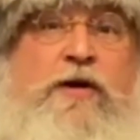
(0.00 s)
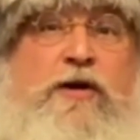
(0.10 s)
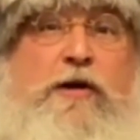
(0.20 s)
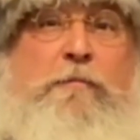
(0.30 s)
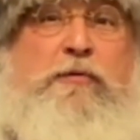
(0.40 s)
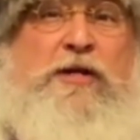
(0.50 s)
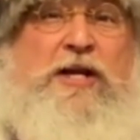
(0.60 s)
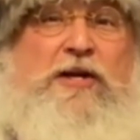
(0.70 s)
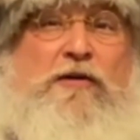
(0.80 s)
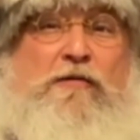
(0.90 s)

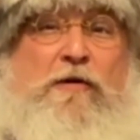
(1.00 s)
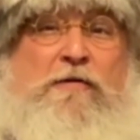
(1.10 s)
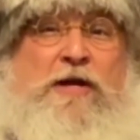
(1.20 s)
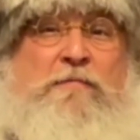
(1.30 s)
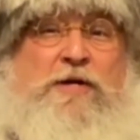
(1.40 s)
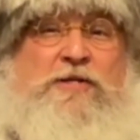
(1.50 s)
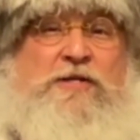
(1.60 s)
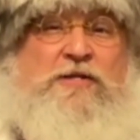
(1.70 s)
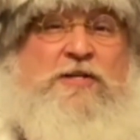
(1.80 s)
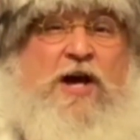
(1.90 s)
Completing your learning
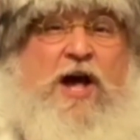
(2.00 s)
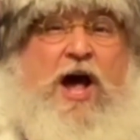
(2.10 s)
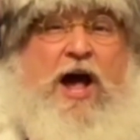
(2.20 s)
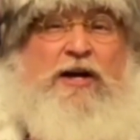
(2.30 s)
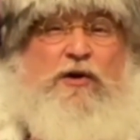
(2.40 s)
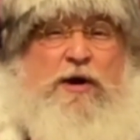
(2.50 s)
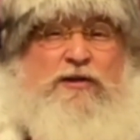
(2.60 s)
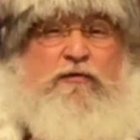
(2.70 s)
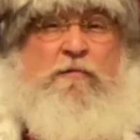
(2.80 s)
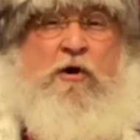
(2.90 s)
missions and
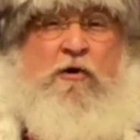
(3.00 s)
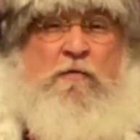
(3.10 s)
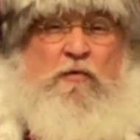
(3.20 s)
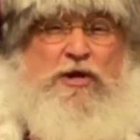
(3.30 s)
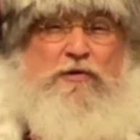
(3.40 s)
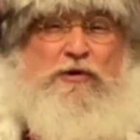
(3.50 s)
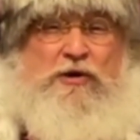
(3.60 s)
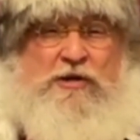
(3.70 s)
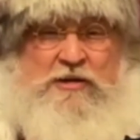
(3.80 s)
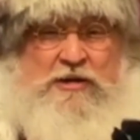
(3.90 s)
quests from home when you
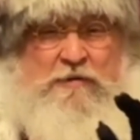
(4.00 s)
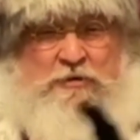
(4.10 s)
couldn't come